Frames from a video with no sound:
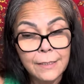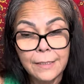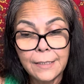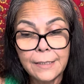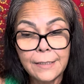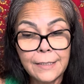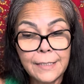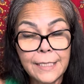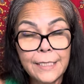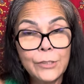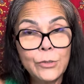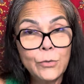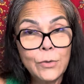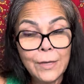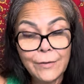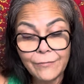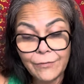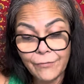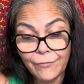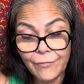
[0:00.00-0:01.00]
And then you
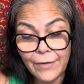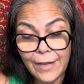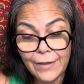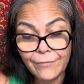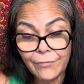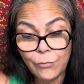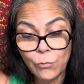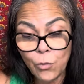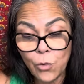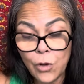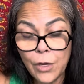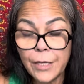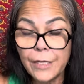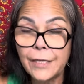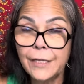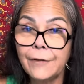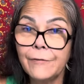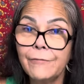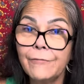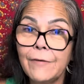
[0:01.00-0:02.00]
have the Five of Water,
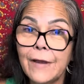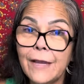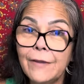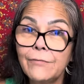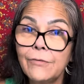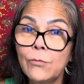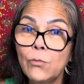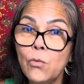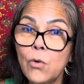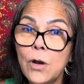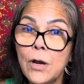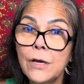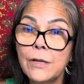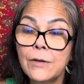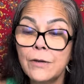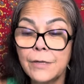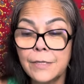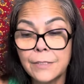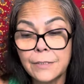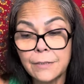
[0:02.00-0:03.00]
and the Five of
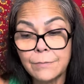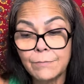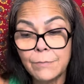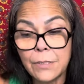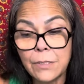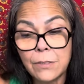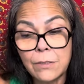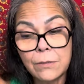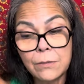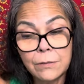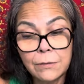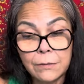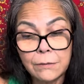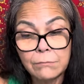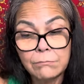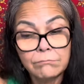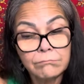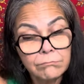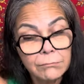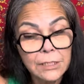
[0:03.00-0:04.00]
Water is about
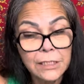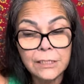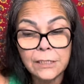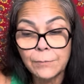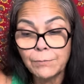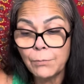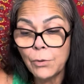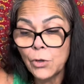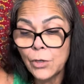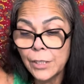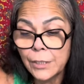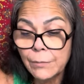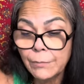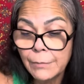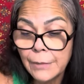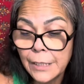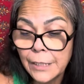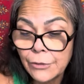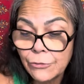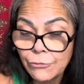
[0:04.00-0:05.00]

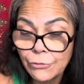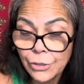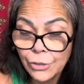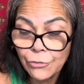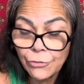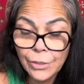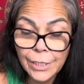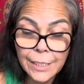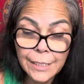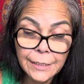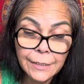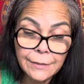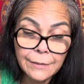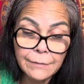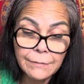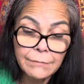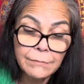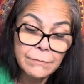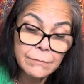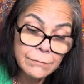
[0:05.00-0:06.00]
disappointment, regret,
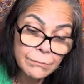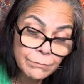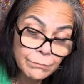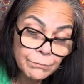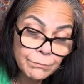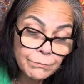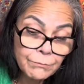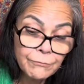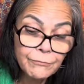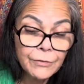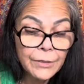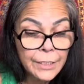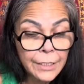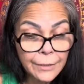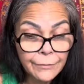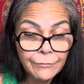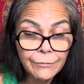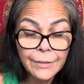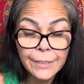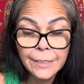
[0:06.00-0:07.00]

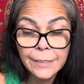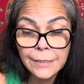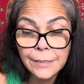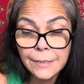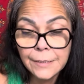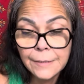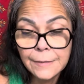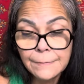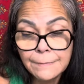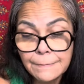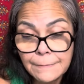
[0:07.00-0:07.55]
forgiveness.